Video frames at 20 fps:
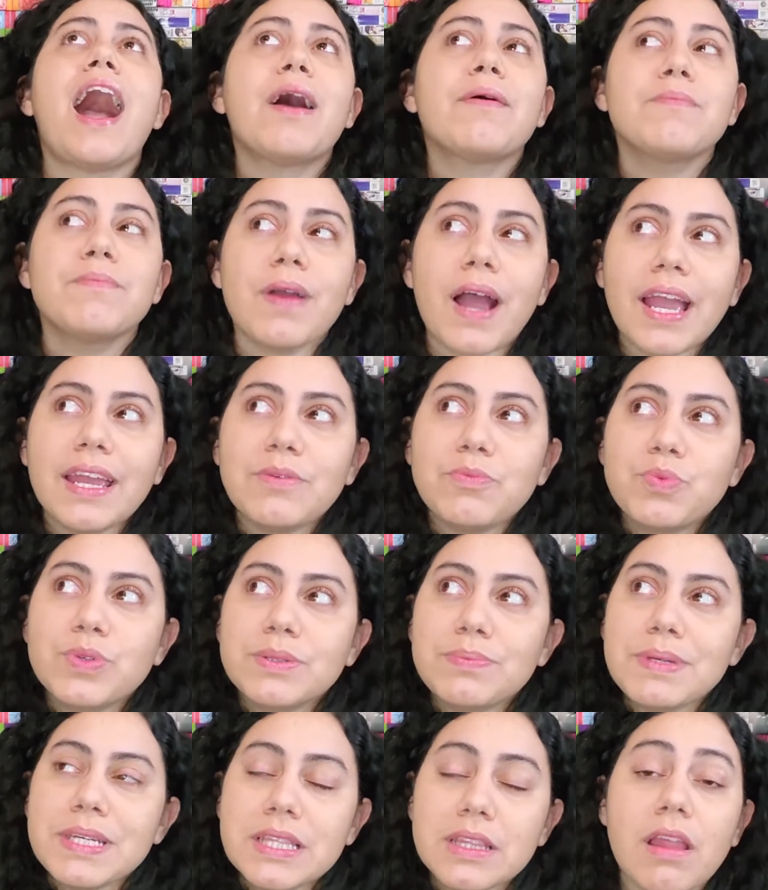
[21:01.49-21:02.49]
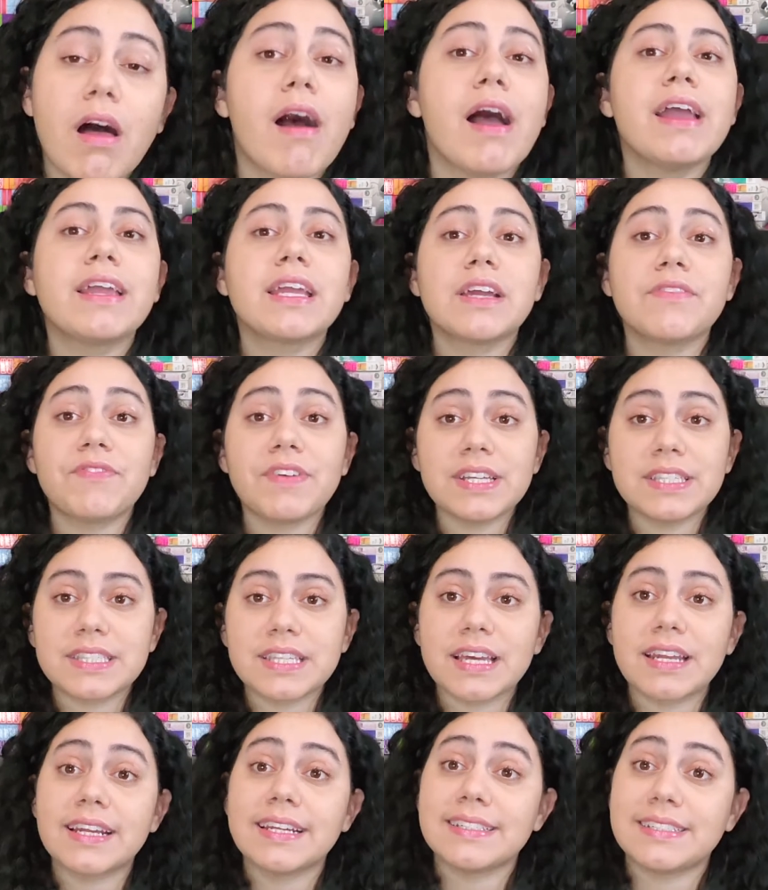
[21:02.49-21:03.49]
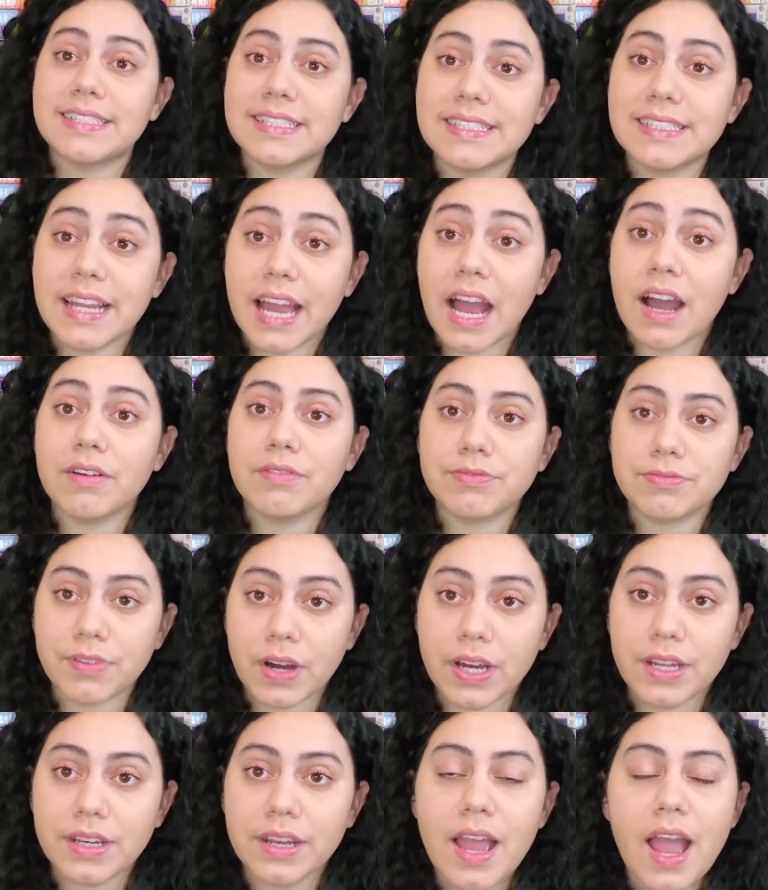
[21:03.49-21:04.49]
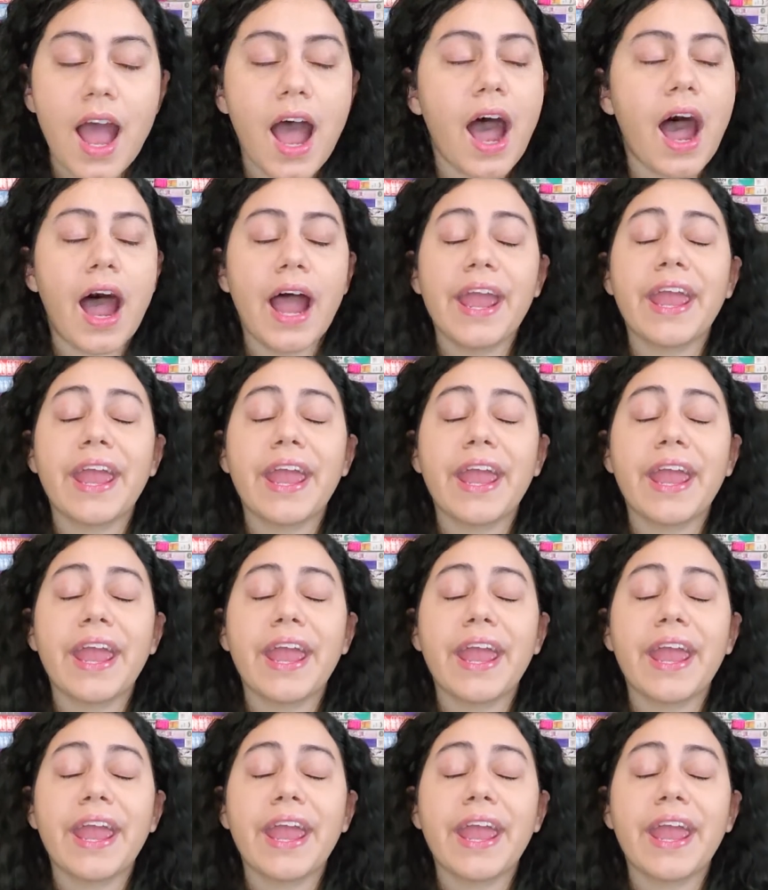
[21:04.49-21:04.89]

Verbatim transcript: I'm, I would be lying if I said I didn't have fun. I